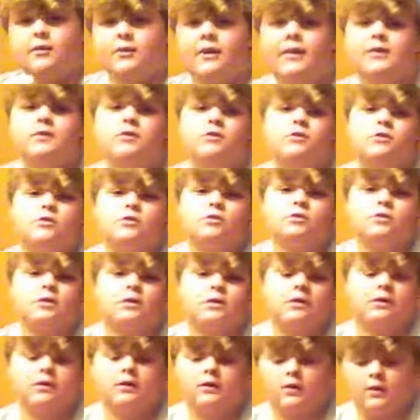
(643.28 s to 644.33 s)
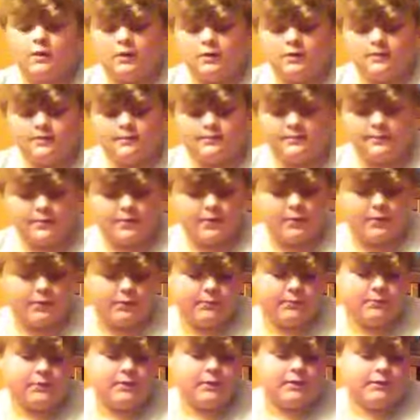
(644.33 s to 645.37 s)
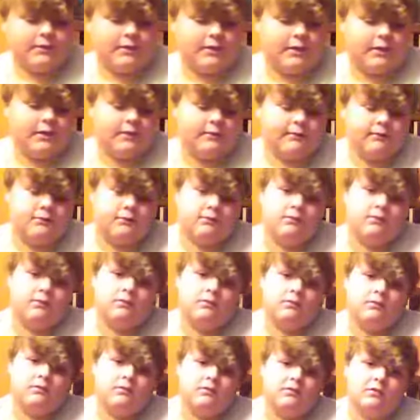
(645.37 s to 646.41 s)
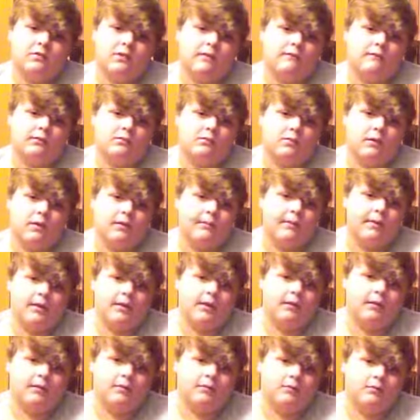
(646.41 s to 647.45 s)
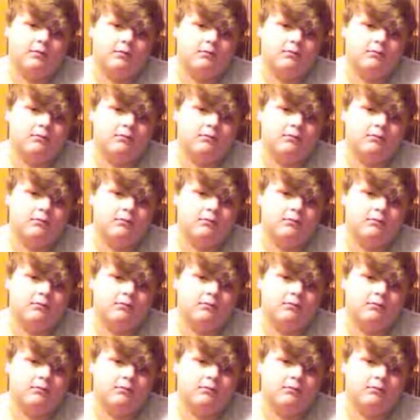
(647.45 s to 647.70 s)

we knew um, that Gwen was going to die. Seven webheads.